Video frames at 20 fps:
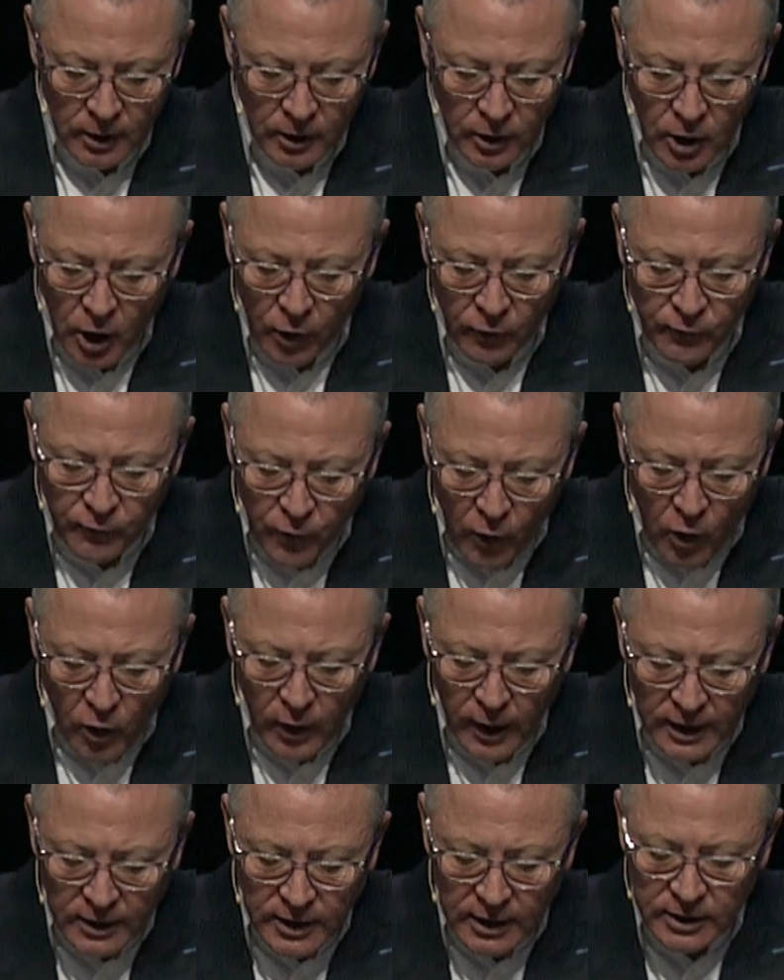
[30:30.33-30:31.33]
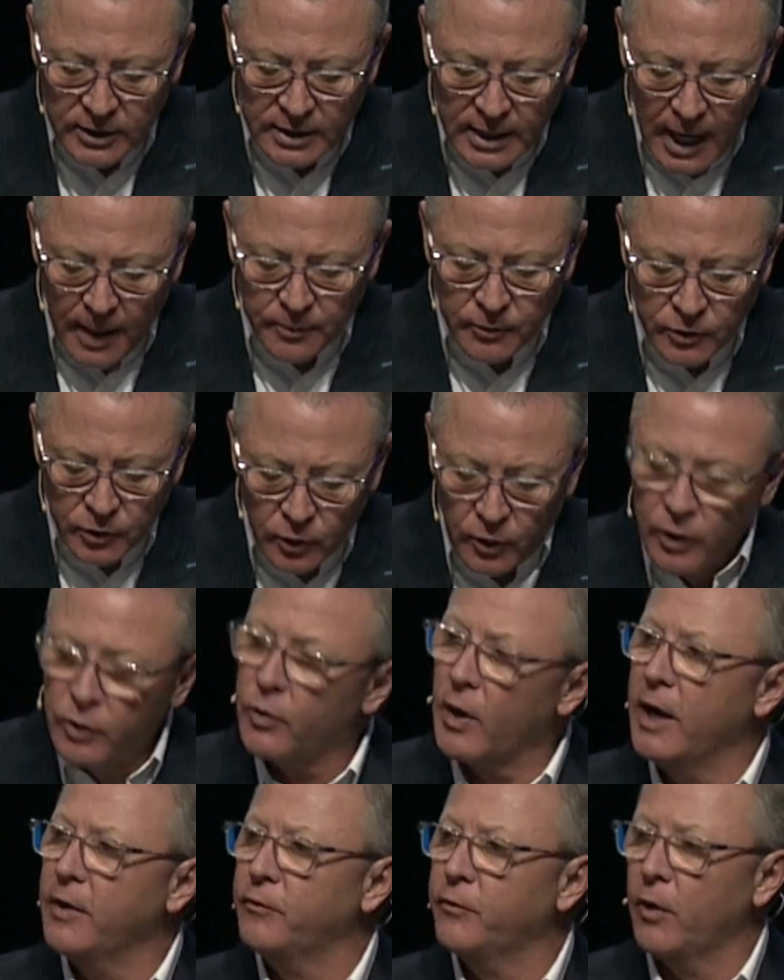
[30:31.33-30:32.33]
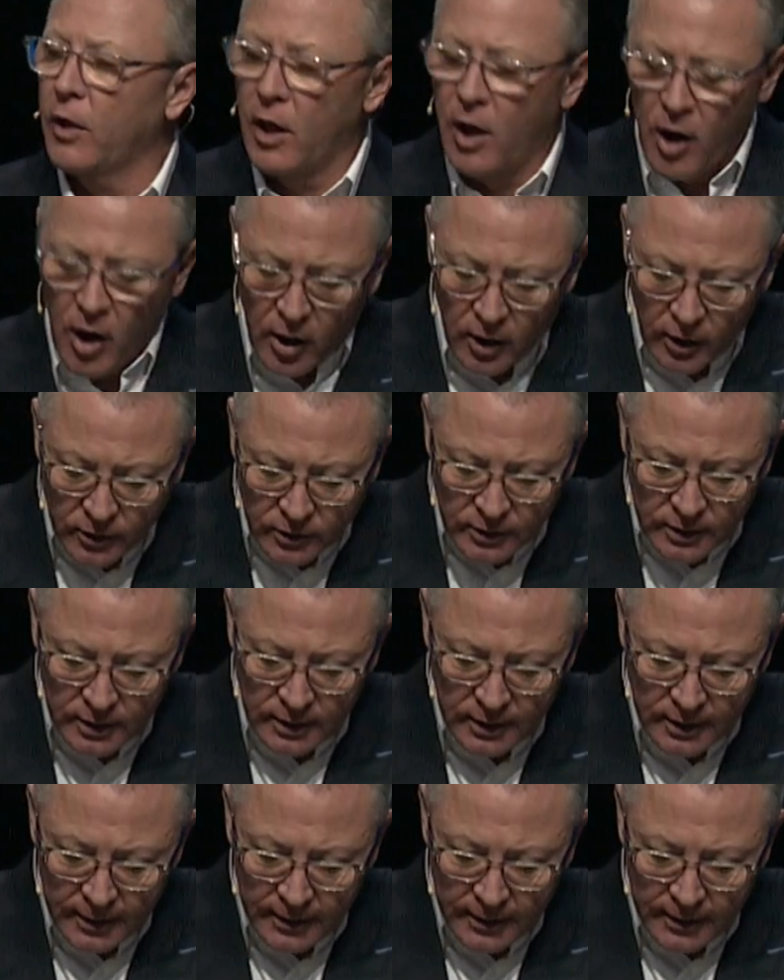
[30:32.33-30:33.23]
no four easy steps to a grateful heart.